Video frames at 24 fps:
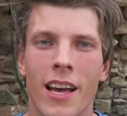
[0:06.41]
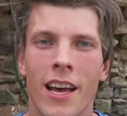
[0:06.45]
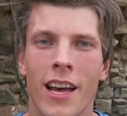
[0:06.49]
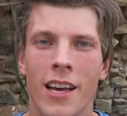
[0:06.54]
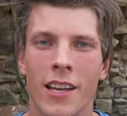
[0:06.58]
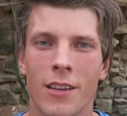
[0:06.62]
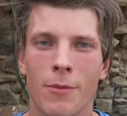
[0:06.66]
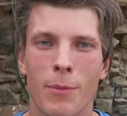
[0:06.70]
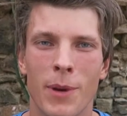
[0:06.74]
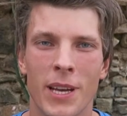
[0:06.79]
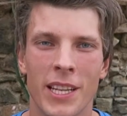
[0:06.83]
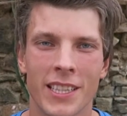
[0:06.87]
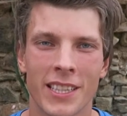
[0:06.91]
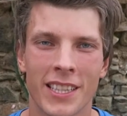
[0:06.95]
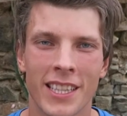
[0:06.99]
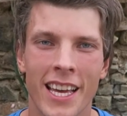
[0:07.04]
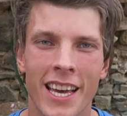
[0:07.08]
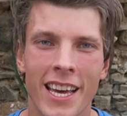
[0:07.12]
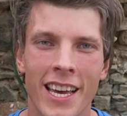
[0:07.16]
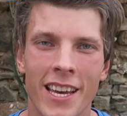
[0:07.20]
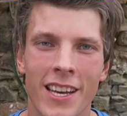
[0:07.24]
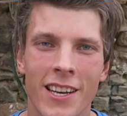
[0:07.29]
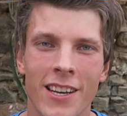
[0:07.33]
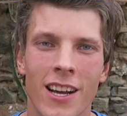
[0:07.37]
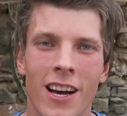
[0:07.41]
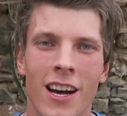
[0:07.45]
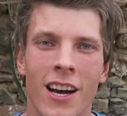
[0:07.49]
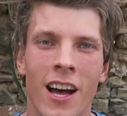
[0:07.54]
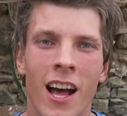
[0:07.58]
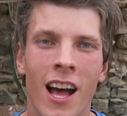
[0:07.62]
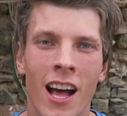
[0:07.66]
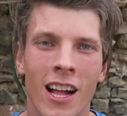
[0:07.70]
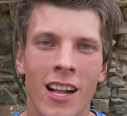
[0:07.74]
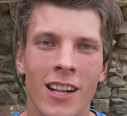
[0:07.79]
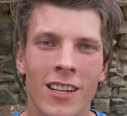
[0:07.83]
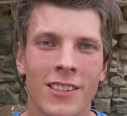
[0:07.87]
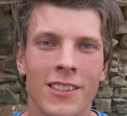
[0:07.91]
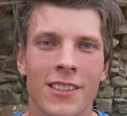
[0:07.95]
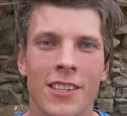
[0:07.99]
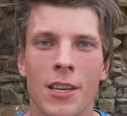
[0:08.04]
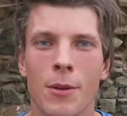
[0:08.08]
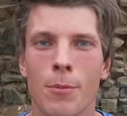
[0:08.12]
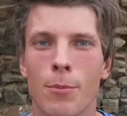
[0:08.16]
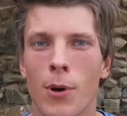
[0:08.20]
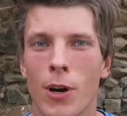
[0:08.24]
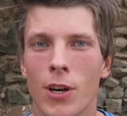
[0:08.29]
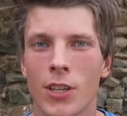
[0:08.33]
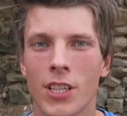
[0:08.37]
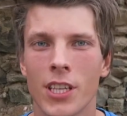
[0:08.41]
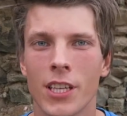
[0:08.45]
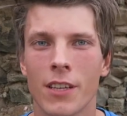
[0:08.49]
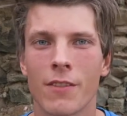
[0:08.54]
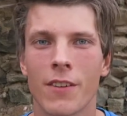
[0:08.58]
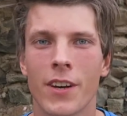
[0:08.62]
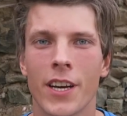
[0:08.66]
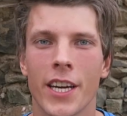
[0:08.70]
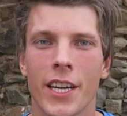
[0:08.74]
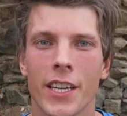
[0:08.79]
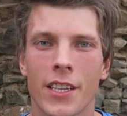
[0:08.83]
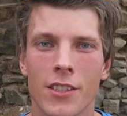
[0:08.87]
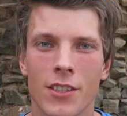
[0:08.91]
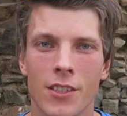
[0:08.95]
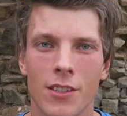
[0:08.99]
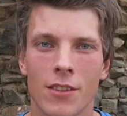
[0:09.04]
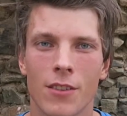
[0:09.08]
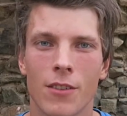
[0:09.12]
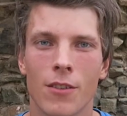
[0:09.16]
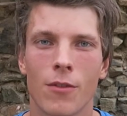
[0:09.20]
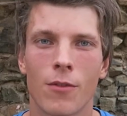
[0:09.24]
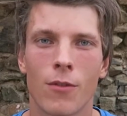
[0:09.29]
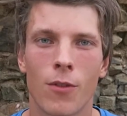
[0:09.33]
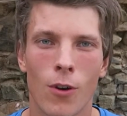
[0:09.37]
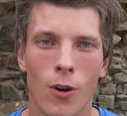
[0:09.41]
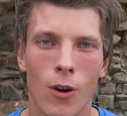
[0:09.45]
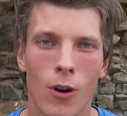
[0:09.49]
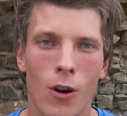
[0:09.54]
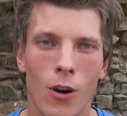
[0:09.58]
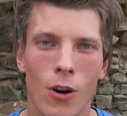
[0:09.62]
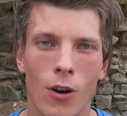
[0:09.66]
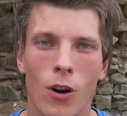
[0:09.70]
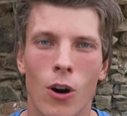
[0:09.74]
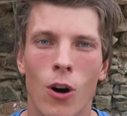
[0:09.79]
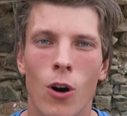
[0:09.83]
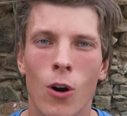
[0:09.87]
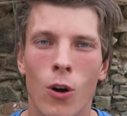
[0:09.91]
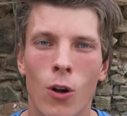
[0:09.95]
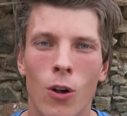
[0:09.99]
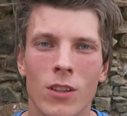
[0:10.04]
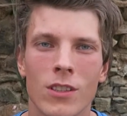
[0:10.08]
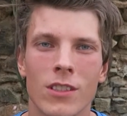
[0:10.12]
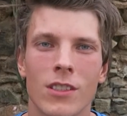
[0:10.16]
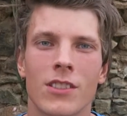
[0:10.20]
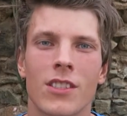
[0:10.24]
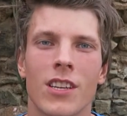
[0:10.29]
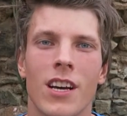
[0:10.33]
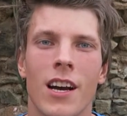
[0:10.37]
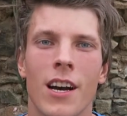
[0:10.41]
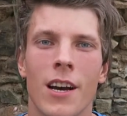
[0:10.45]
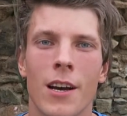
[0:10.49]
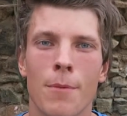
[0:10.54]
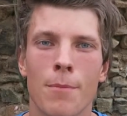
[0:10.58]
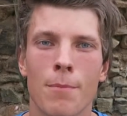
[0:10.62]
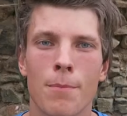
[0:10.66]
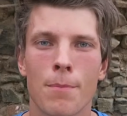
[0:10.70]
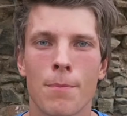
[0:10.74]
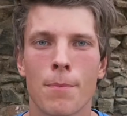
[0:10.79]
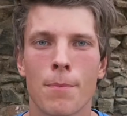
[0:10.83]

and maintain a healthy body weight for all the time.